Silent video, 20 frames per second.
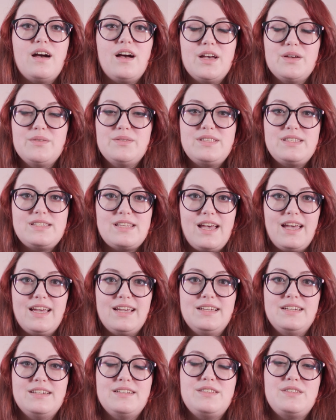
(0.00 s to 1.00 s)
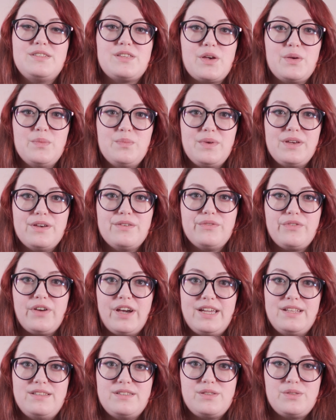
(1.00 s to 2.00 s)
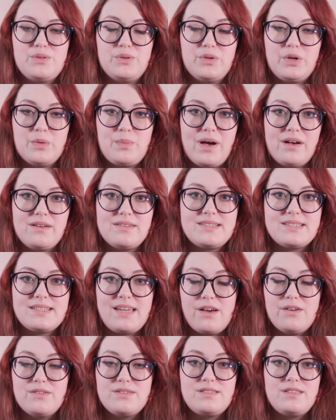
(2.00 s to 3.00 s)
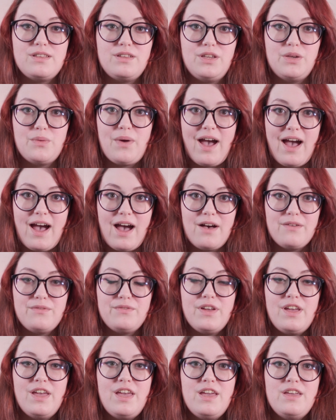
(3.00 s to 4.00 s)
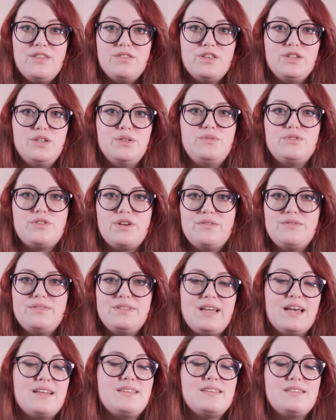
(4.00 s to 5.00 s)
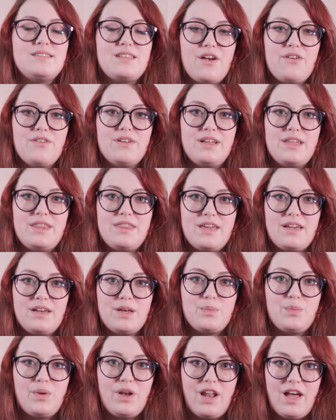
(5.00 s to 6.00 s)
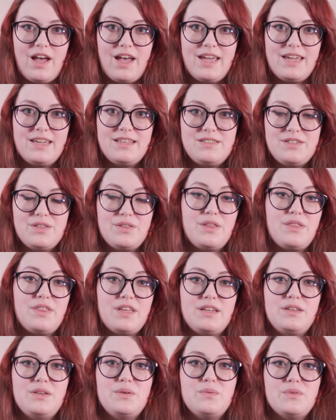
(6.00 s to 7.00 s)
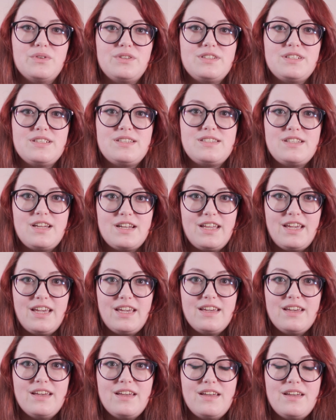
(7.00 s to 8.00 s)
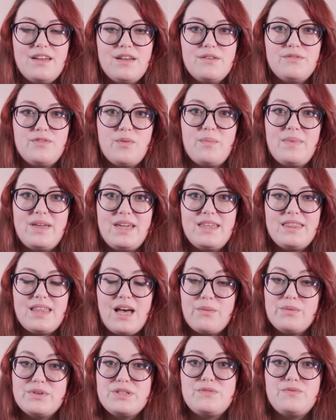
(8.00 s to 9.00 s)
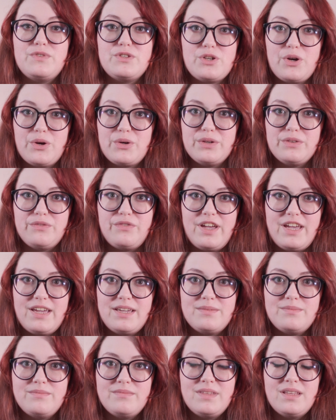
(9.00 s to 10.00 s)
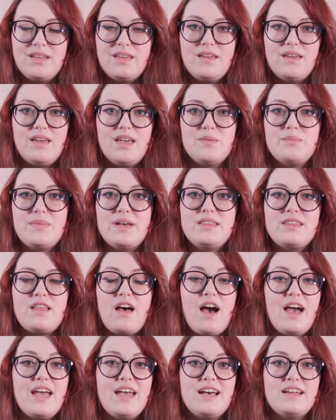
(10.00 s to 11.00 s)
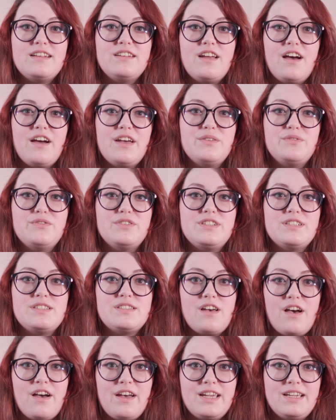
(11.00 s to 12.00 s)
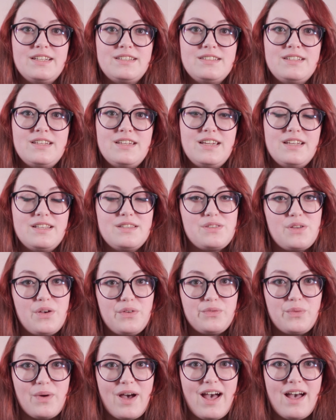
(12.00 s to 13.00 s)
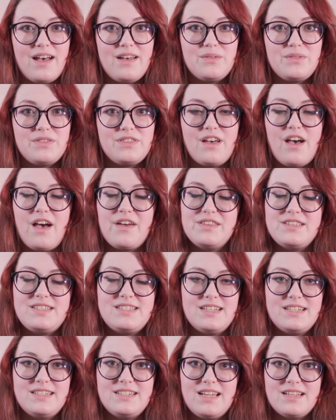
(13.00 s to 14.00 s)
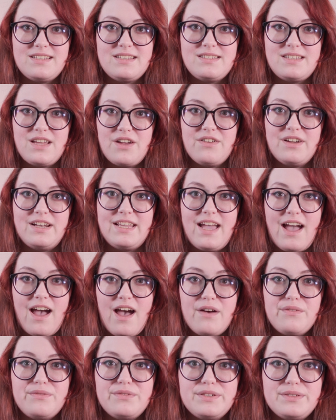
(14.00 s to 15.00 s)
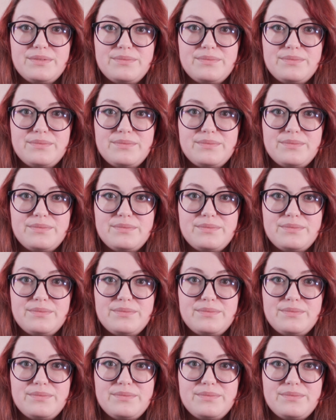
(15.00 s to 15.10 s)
I would say, don't be afraid to talk about skills that you have that you don't necessarily think apply to the thing you want to study. For me, that was photography. It meant that I had an eye for design in software that others didn't necessarily have.